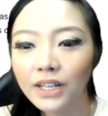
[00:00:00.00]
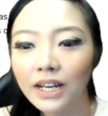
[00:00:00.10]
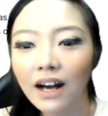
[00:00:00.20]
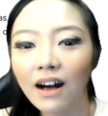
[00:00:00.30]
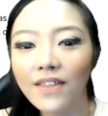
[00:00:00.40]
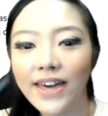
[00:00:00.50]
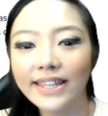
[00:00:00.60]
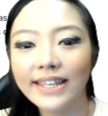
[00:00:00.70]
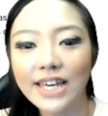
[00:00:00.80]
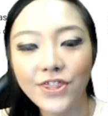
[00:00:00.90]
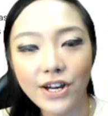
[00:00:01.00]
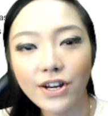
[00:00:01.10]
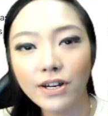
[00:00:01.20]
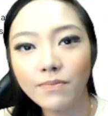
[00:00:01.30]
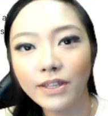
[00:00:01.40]
uh, that
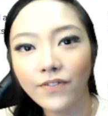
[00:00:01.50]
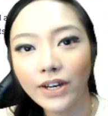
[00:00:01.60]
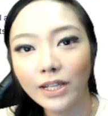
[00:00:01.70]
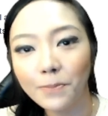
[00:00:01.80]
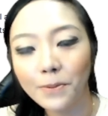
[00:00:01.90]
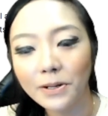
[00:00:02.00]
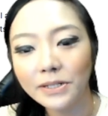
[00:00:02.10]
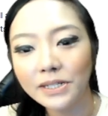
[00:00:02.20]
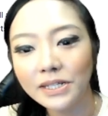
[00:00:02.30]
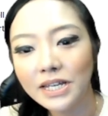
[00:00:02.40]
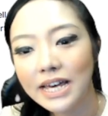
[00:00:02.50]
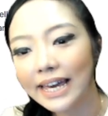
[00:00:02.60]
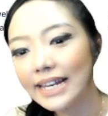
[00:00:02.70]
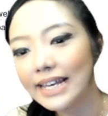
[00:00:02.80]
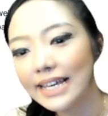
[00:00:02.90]
Ethereum developers
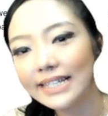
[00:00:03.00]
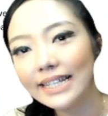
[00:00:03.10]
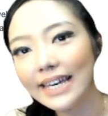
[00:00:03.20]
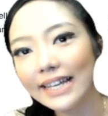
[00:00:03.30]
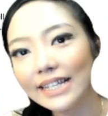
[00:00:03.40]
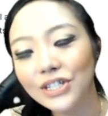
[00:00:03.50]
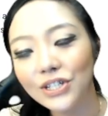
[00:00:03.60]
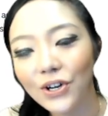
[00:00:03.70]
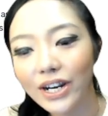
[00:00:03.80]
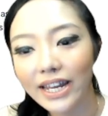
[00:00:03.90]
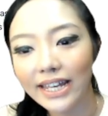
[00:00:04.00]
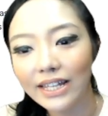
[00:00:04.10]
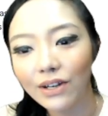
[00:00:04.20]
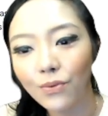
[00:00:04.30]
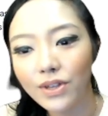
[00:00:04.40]
can easily get started
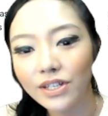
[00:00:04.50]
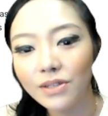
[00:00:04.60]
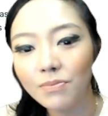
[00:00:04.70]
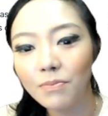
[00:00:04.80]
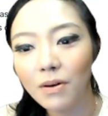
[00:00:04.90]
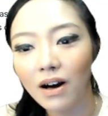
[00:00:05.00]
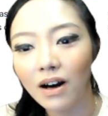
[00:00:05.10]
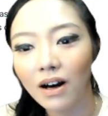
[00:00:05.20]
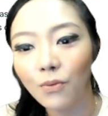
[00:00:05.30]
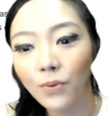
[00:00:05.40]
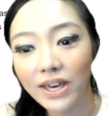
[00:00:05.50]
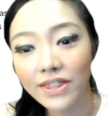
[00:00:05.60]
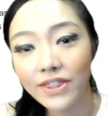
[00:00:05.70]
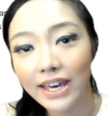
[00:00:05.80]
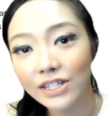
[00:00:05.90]
with, sm- uh,
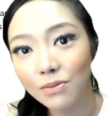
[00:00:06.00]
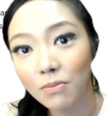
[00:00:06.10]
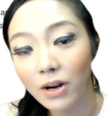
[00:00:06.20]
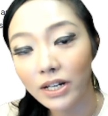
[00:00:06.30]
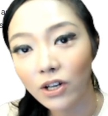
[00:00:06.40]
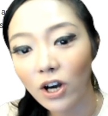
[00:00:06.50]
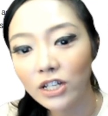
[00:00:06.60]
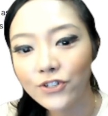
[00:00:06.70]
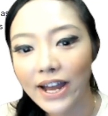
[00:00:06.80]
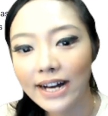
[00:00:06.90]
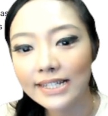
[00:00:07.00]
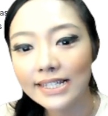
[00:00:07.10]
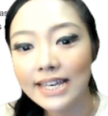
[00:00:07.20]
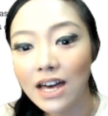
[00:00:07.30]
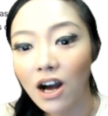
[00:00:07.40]
with and smart
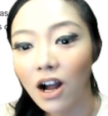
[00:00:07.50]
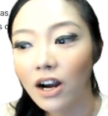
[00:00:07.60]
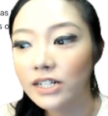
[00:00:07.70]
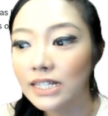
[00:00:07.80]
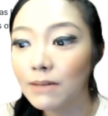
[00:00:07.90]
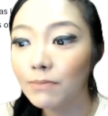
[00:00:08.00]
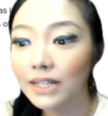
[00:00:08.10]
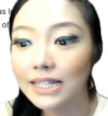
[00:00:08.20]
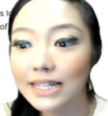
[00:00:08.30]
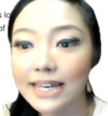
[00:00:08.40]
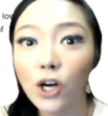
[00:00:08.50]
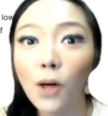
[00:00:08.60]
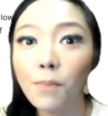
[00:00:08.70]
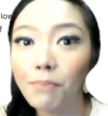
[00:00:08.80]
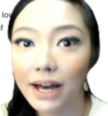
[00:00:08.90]
contracts are seamlessly
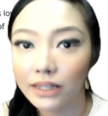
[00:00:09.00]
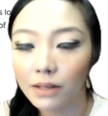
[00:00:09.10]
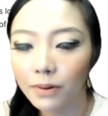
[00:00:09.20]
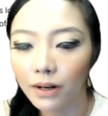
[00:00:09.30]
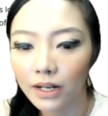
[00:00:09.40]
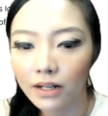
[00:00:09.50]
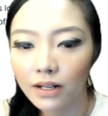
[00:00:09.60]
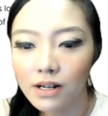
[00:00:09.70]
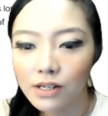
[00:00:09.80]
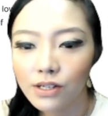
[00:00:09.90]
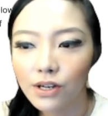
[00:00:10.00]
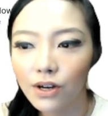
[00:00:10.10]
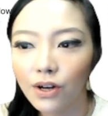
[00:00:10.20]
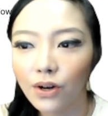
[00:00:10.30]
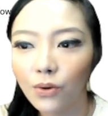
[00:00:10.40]
compatible.
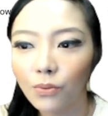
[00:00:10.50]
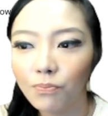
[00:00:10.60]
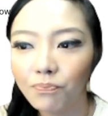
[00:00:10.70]
So